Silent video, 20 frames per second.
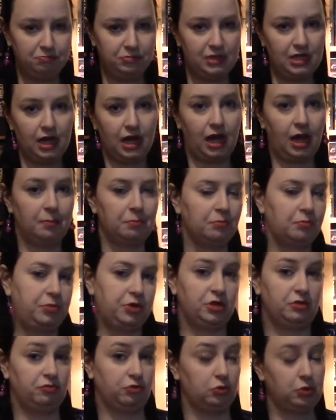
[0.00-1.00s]
But
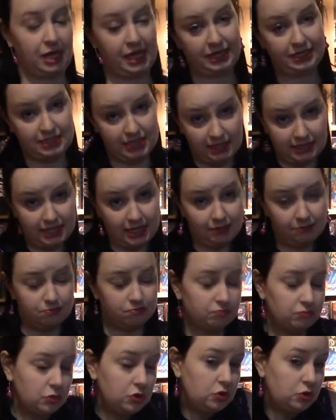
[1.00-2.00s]
if you'd like to take that,
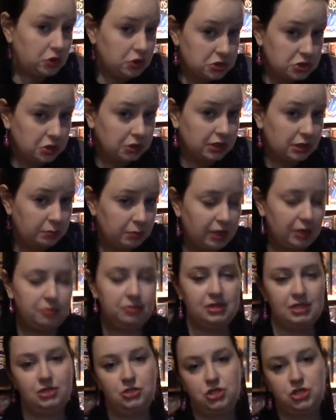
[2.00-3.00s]
you could certainly play
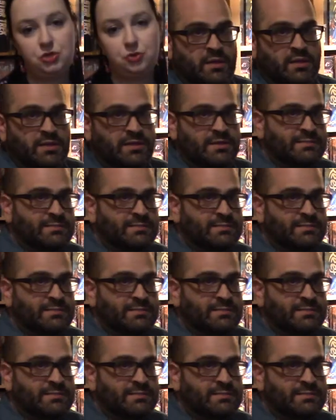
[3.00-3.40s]
with it too.